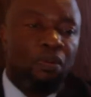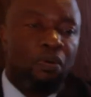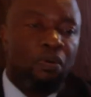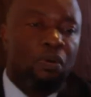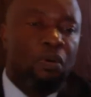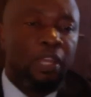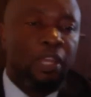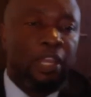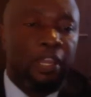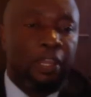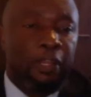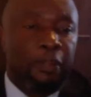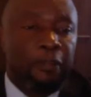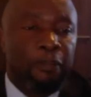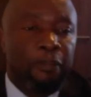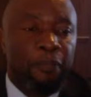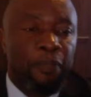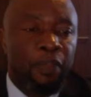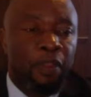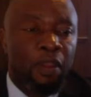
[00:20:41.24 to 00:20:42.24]
Okay,
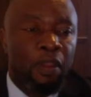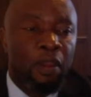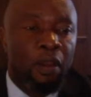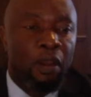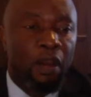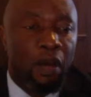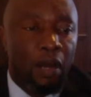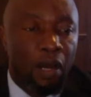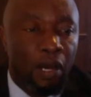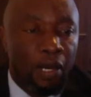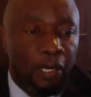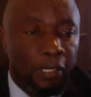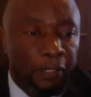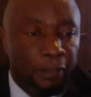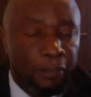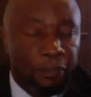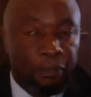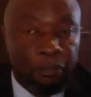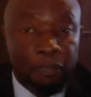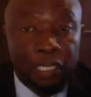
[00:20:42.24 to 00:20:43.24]

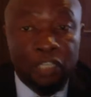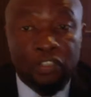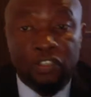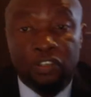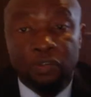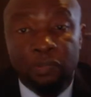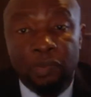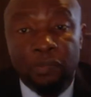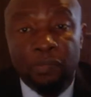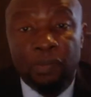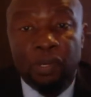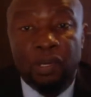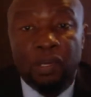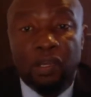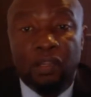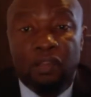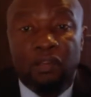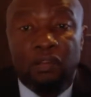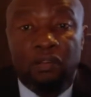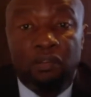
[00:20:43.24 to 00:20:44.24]
but
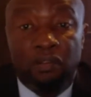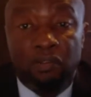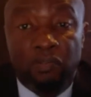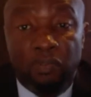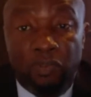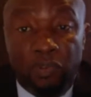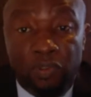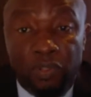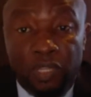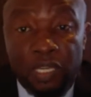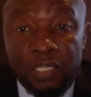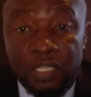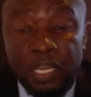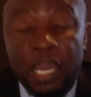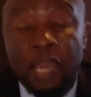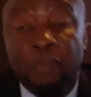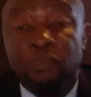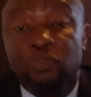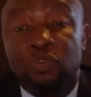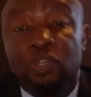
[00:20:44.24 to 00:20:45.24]
remember, there are
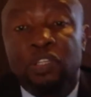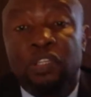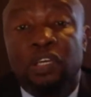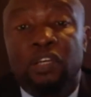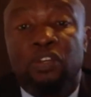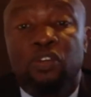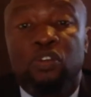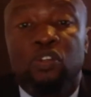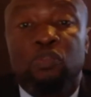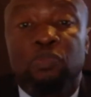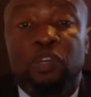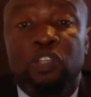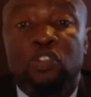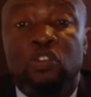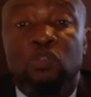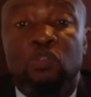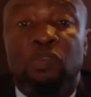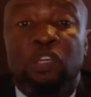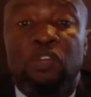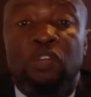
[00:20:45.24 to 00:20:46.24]
times when the accused
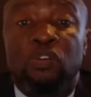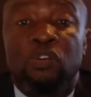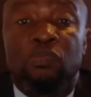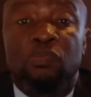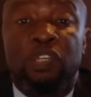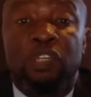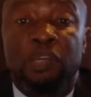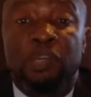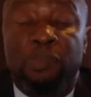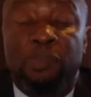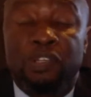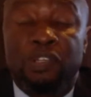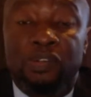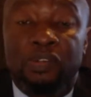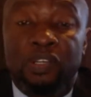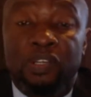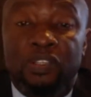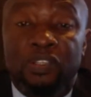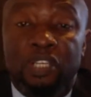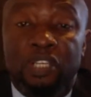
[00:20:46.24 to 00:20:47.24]
person may not be in a
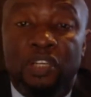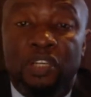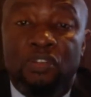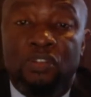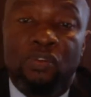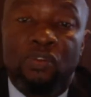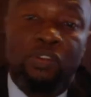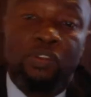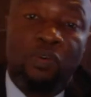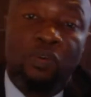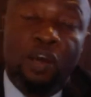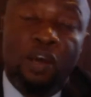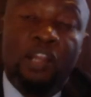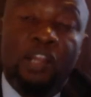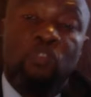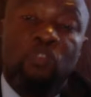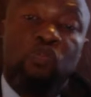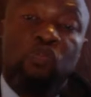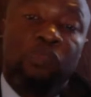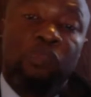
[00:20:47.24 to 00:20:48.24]
particular state, so the
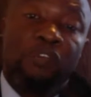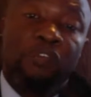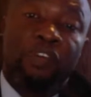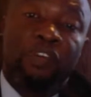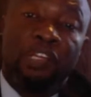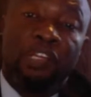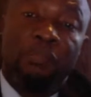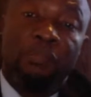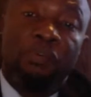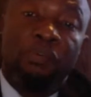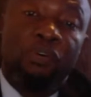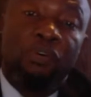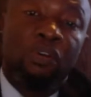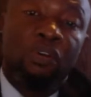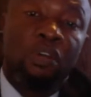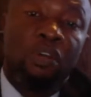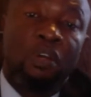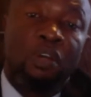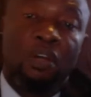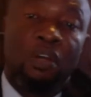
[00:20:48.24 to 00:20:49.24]
warrant would be available
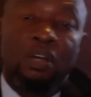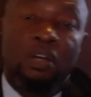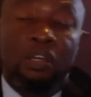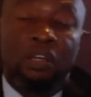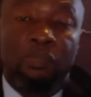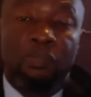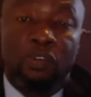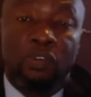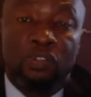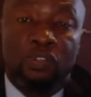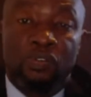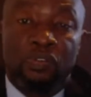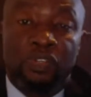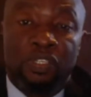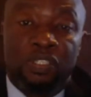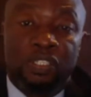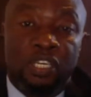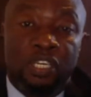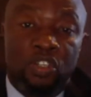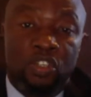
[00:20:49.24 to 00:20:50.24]
in most of the
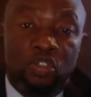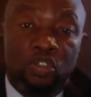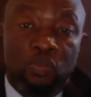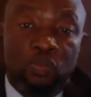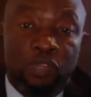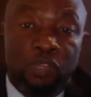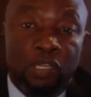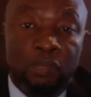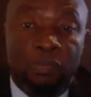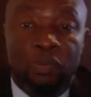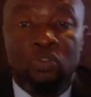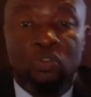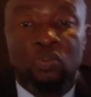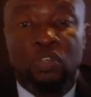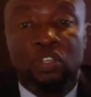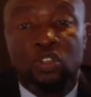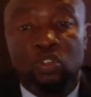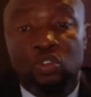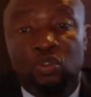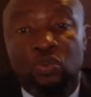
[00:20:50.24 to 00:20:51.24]
states to be able to
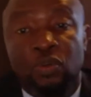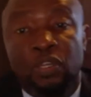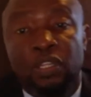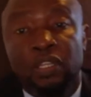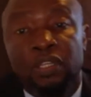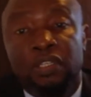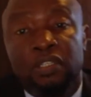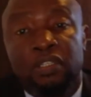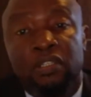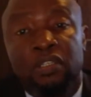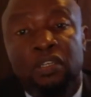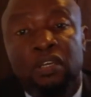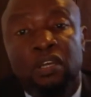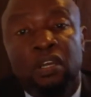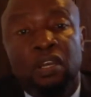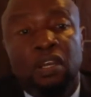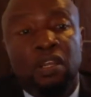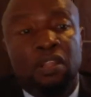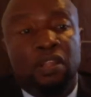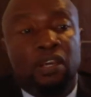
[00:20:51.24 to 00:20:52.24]
ensure that
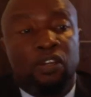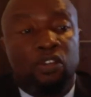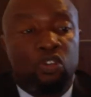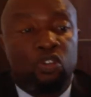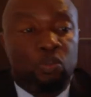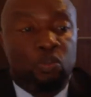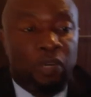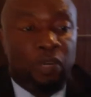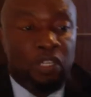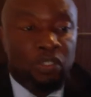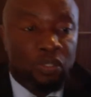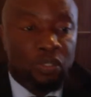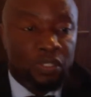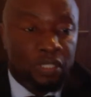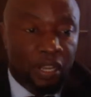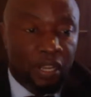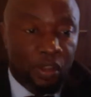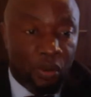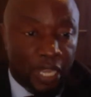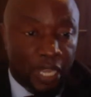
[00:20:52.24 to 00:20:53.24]
the accused
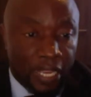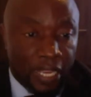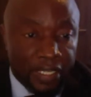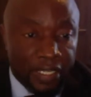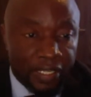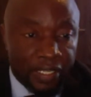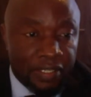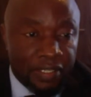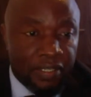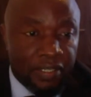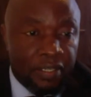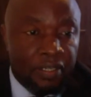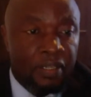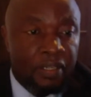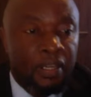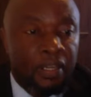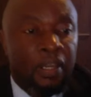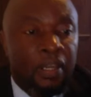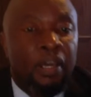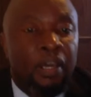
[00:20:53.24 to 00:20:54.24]
persons are located
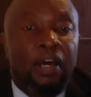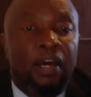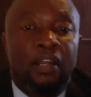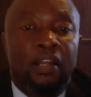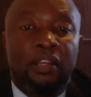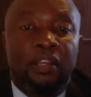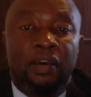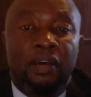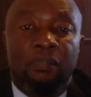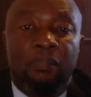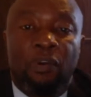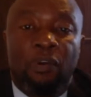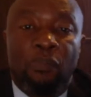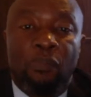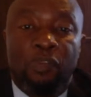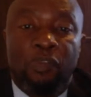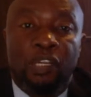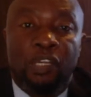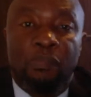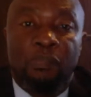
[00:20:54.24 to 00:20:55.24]
and are
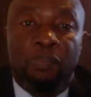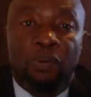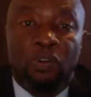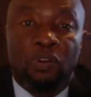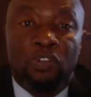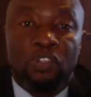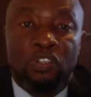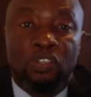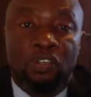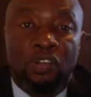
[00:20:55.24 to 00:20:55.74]
promptly brought